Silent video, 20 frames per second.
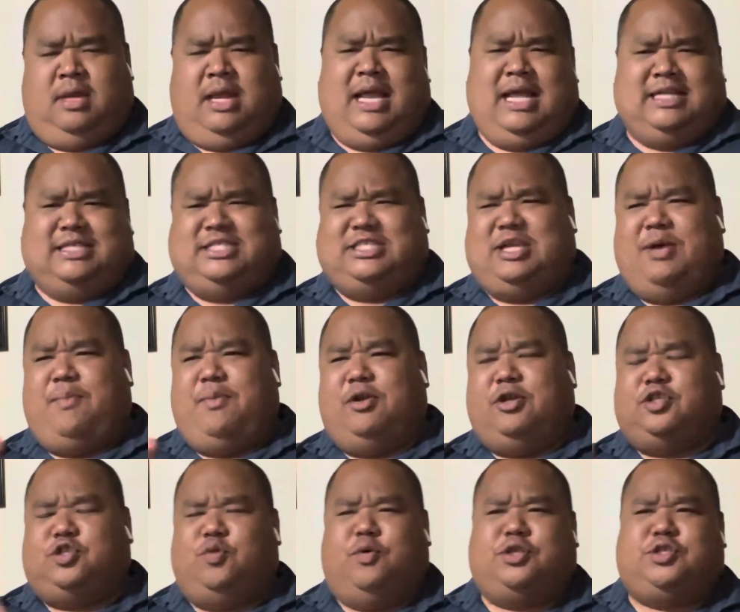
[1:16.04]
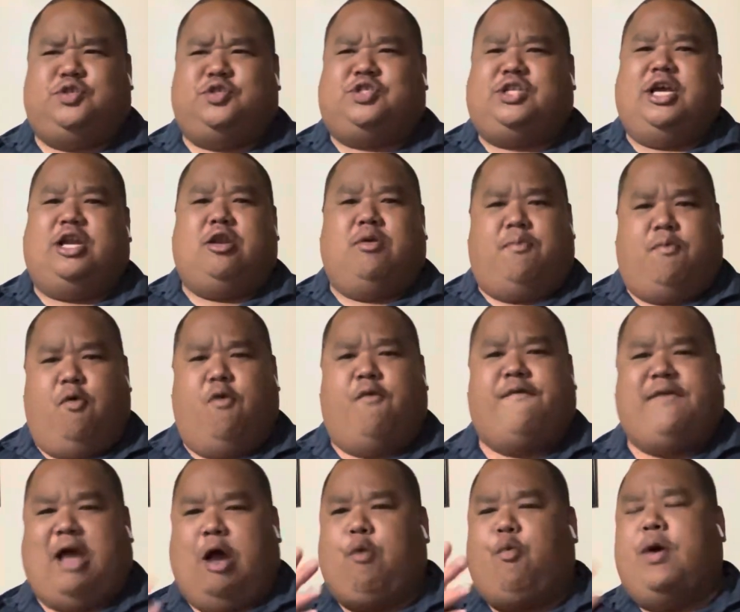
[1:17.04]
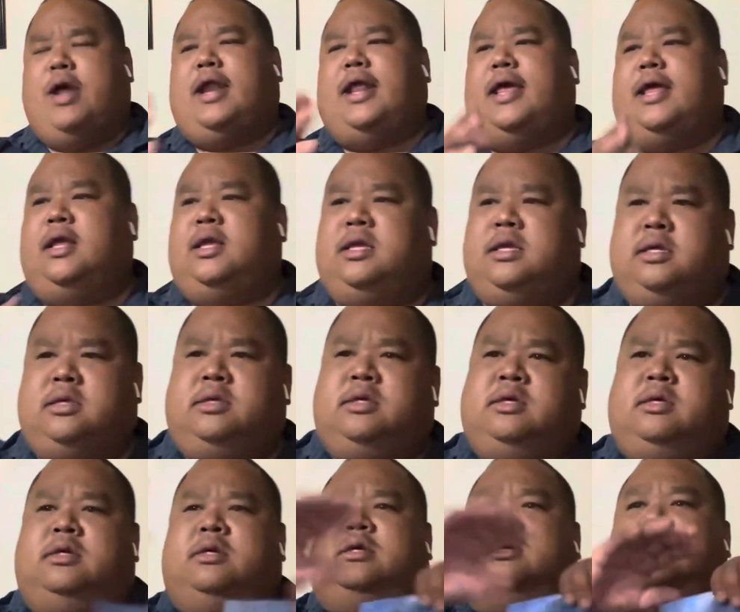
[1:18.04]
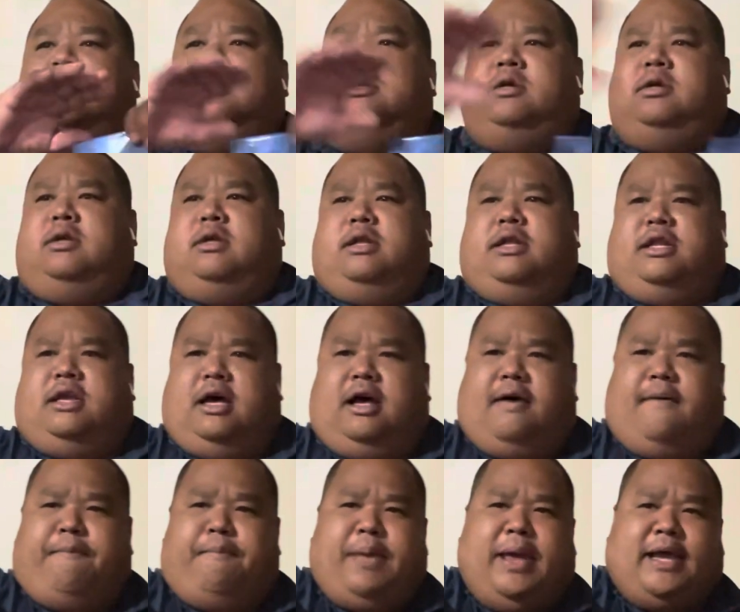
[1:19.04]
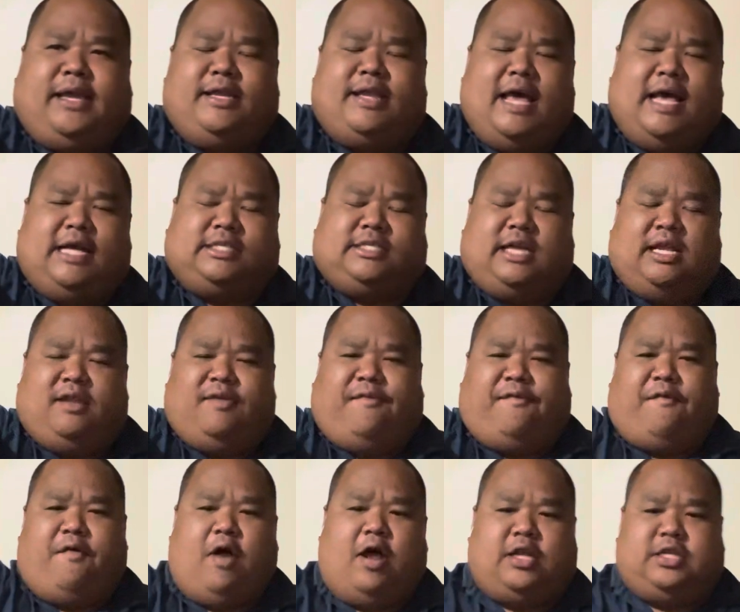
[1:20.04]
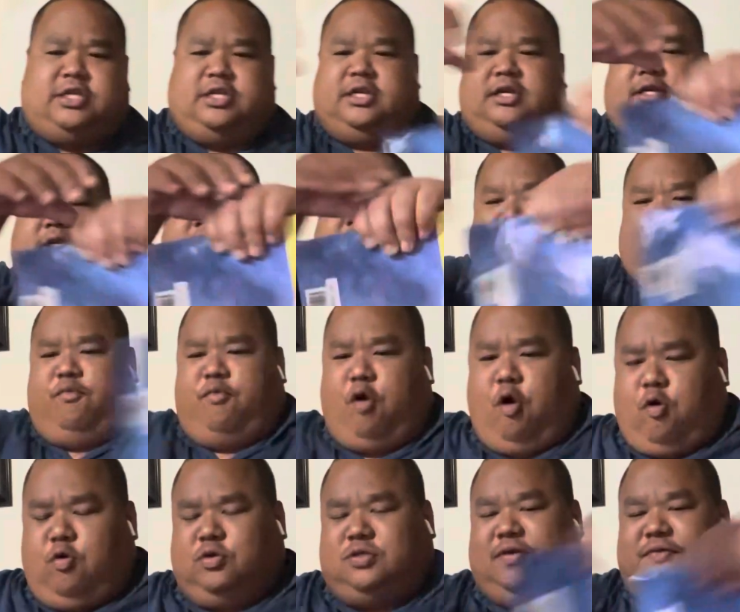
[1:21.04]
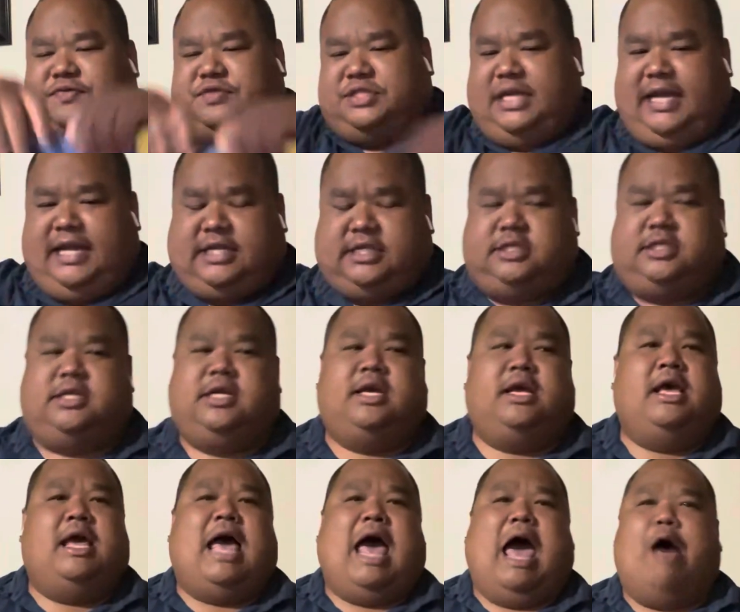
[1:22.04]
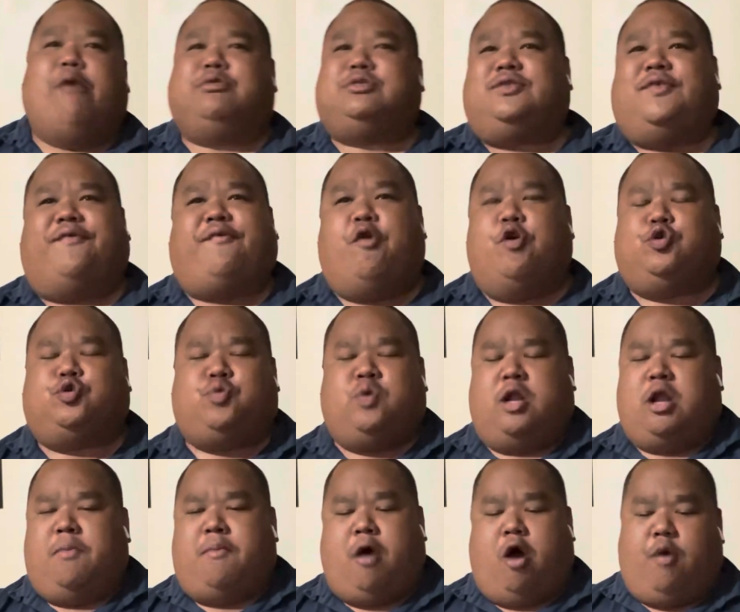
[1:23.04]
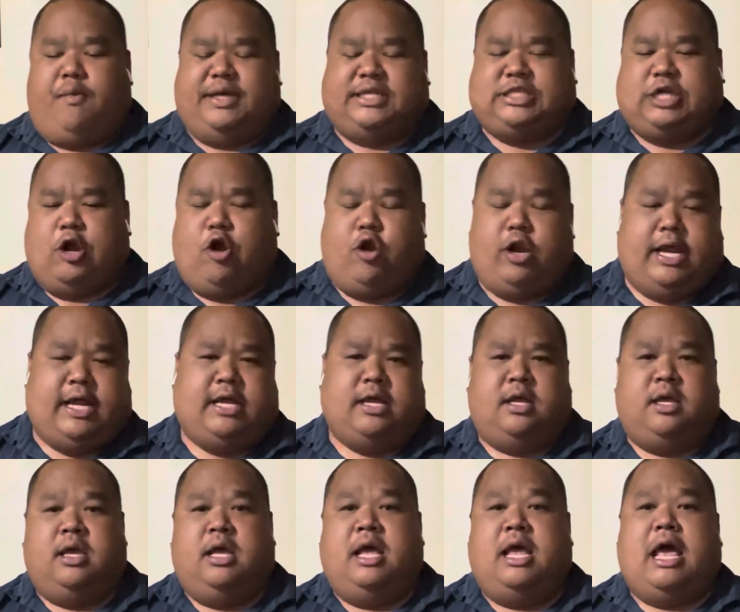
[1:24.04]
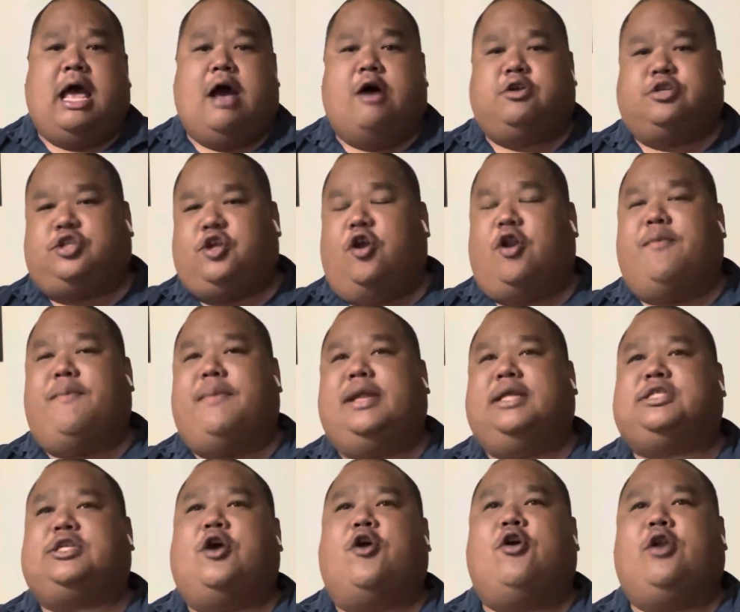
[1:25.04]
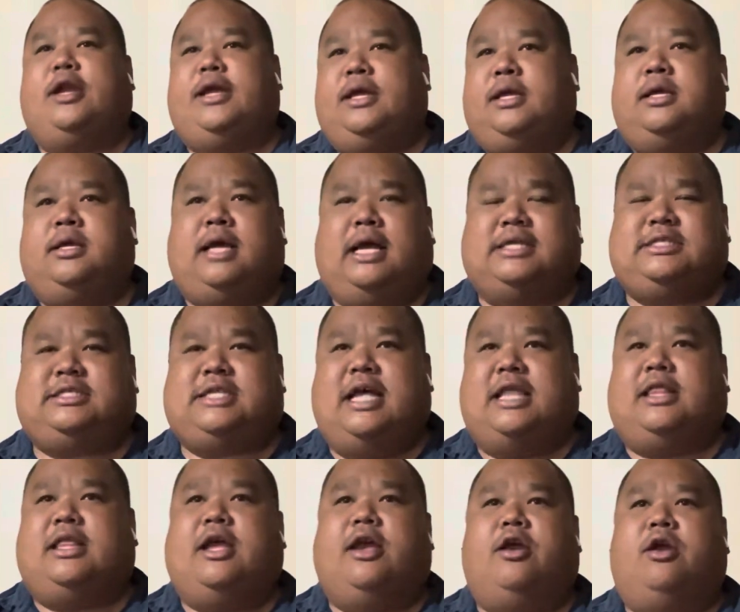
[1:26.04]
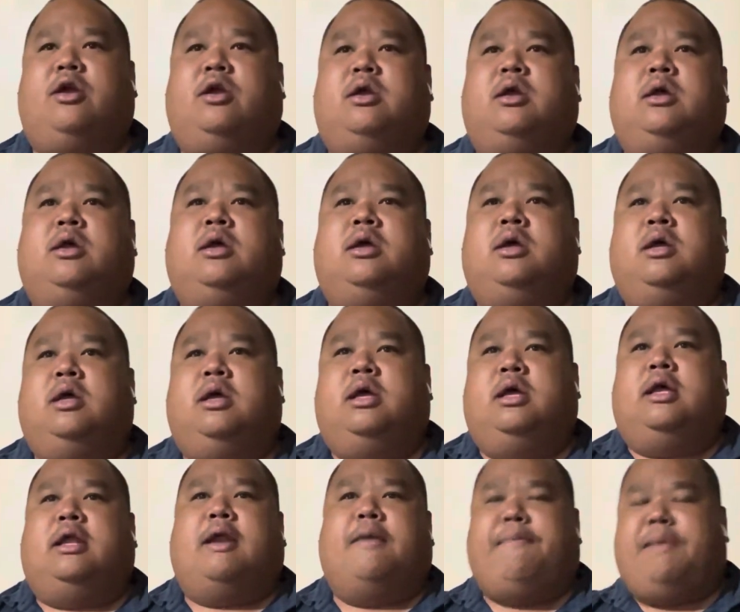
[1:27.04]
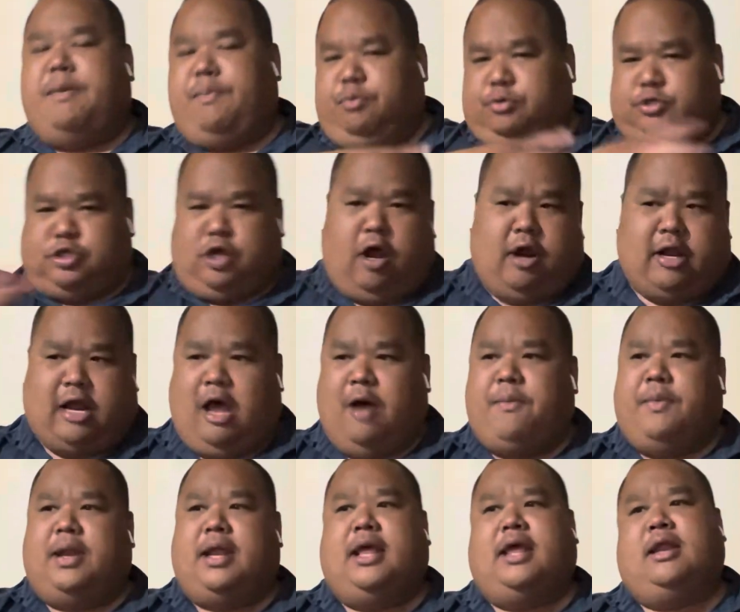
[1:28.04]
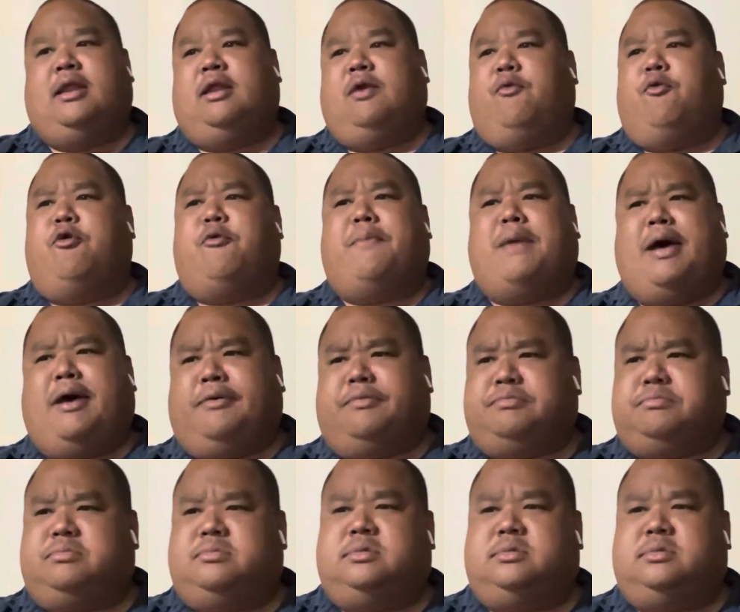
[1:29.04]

Similar to what you see in the movie, I went in, a uh, big desk in the front, rows of seats. I was the first one. I'm always early. I was 30 minutes early. I sat there and people started coming in. There were about